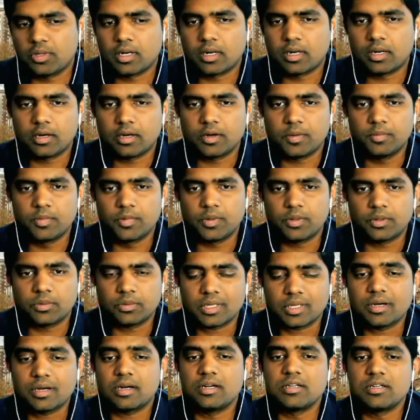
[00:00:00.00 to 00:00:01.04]
the
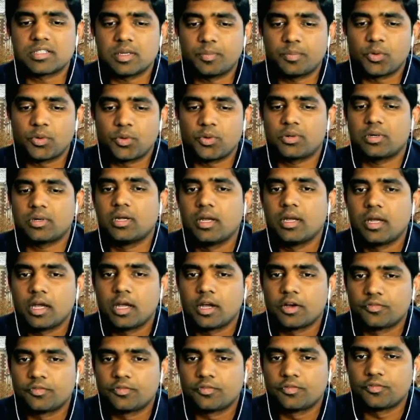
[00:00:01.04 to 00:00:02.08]
current support
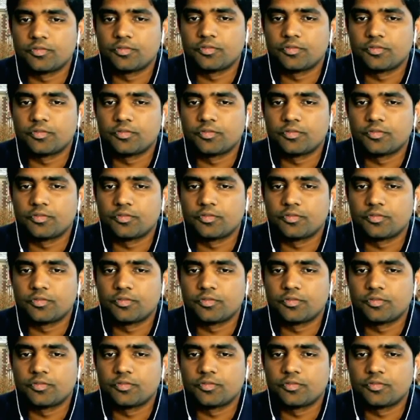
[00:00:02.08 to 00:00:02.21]
for